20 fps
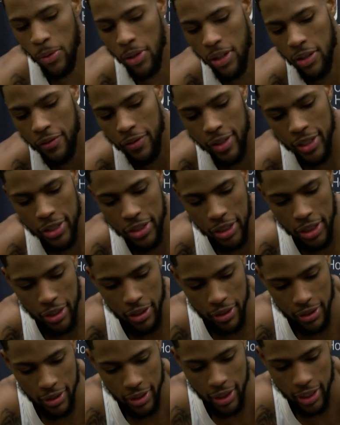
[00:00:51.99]
word for this
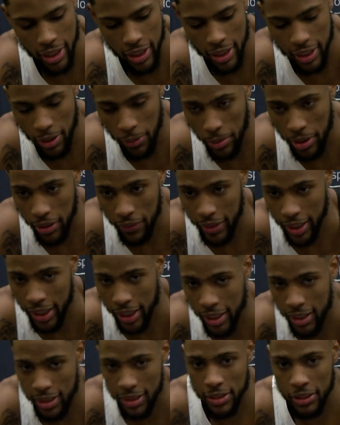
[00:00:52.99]
year that we've
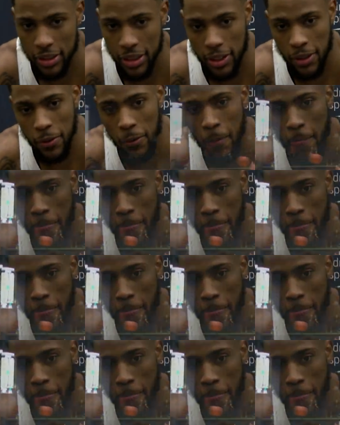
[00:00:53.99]
kind of, you know,